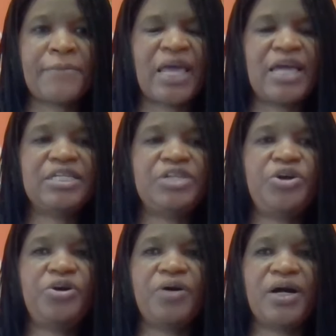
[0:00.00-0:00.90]
and
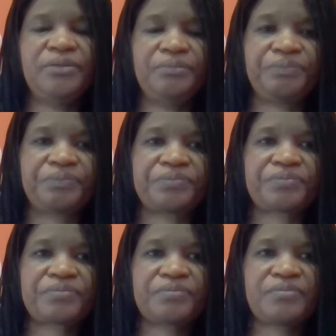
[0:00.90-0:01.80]
Noah
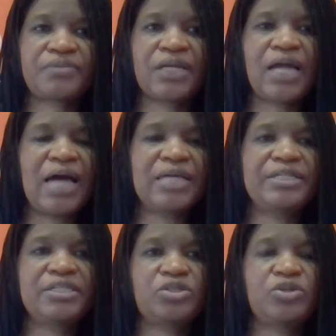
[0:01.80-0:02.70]
had
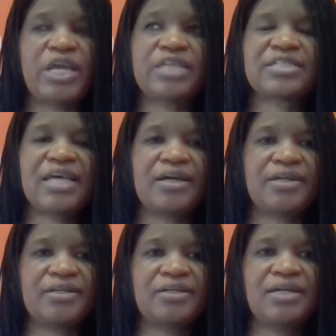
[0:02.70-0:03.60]
a son.
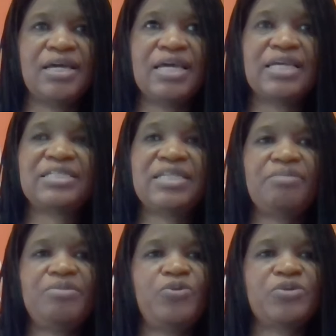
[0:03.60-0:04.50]
His
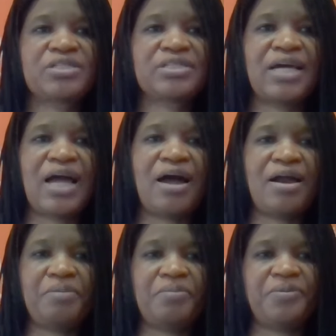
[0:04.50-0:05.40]
name was
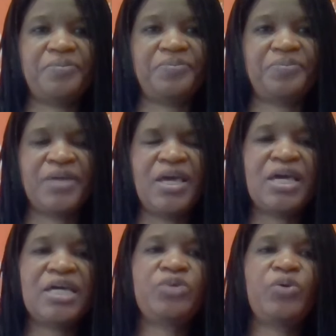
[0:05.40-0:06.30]
Ham.
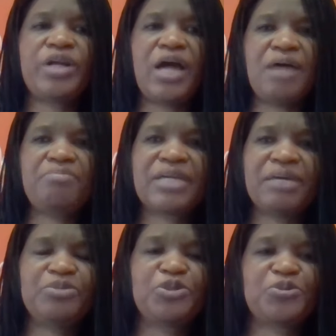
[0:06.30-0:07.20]
And when Ham
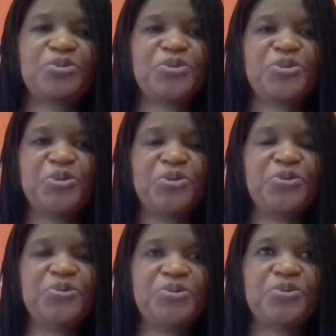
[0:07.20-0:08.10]
came to,
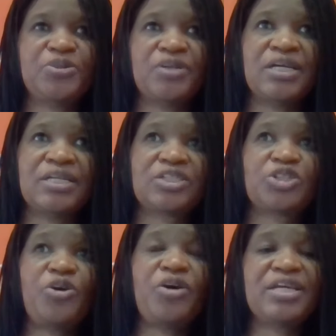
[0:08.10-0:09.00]
to
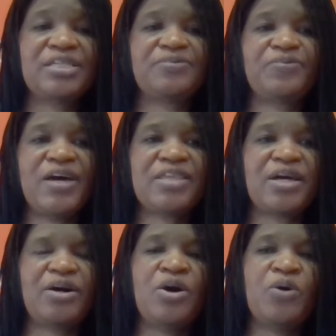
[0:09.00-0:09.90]
so his
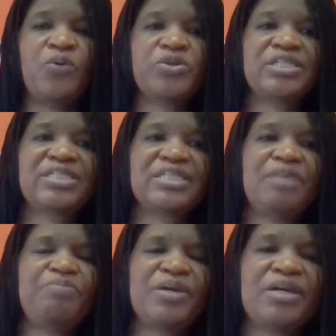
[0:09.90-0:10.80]
father was
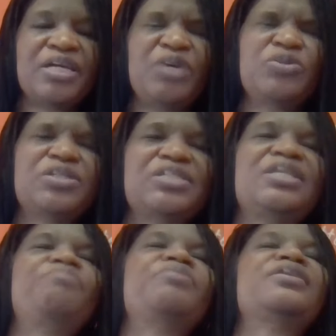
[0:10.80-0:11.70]
sleeping, he was
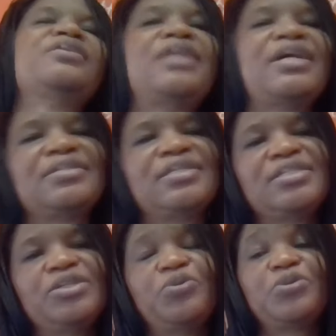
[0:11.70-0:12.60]
sleeping like this,
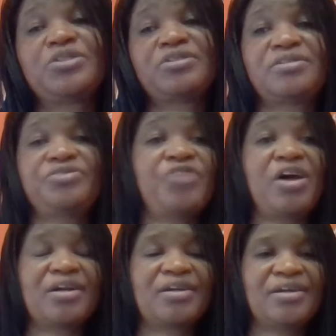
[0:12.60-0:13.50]
he was
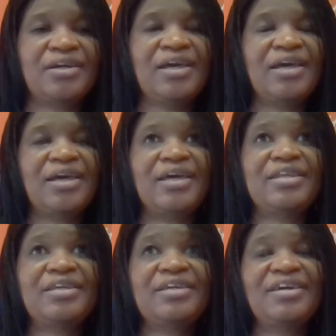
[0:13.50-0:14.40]
drunk, and he,